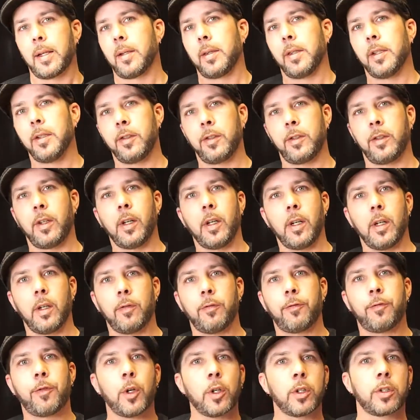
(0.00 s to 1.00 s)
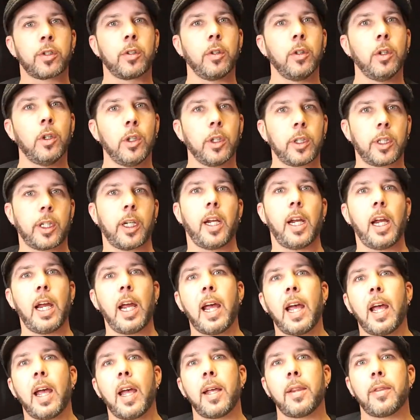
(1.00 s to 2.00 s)
This is a first look
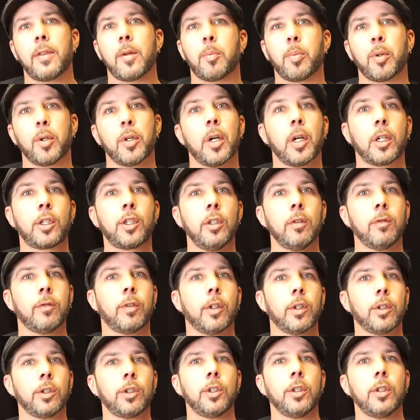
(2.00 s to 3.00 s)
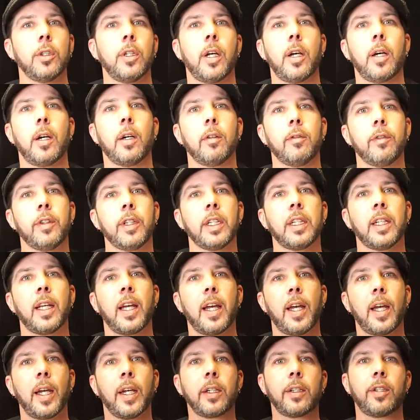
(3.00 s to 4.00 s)
at the production version of the
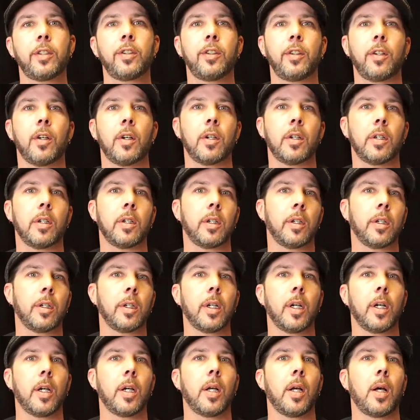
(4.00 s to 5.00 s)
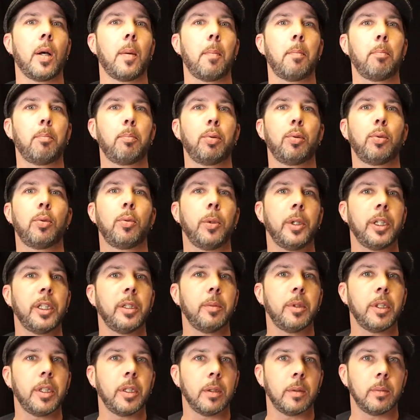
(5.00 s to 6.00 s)
XStar
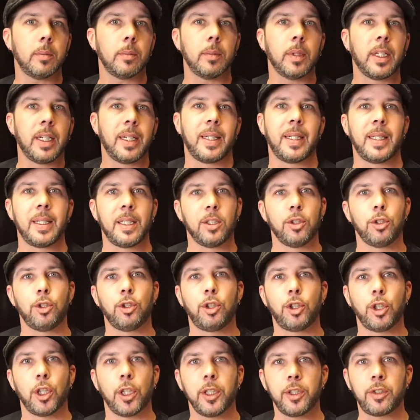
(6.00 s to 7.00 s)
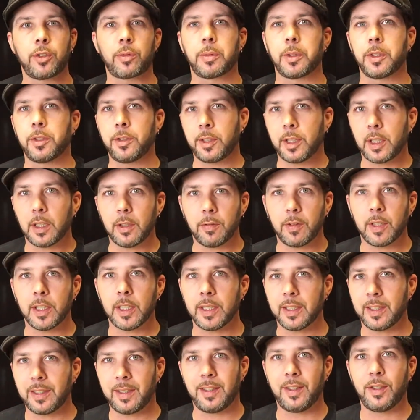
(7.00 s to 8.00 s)
Premium. Just received
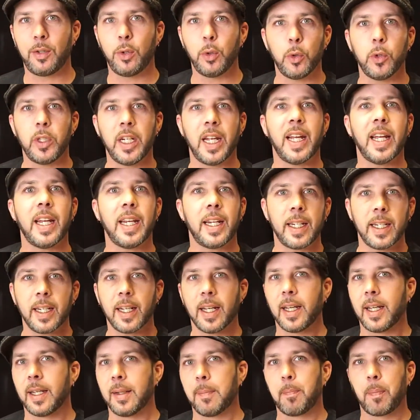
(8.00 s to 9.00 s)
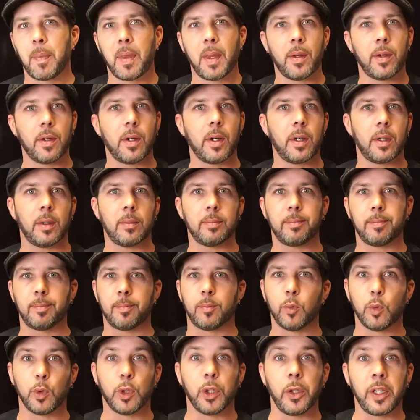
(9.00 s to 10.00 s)
it today.
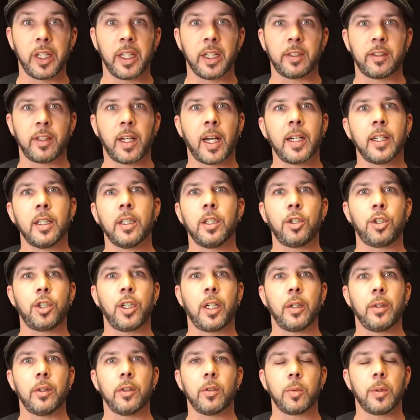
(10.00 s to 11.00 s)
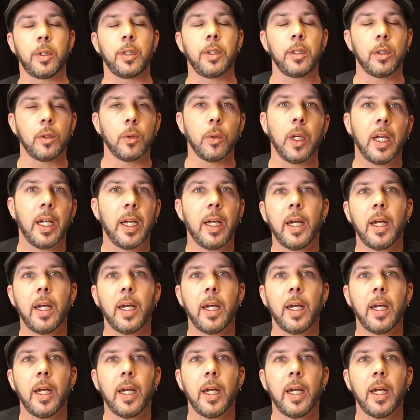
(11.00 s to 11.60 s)
Really excited to share this with you.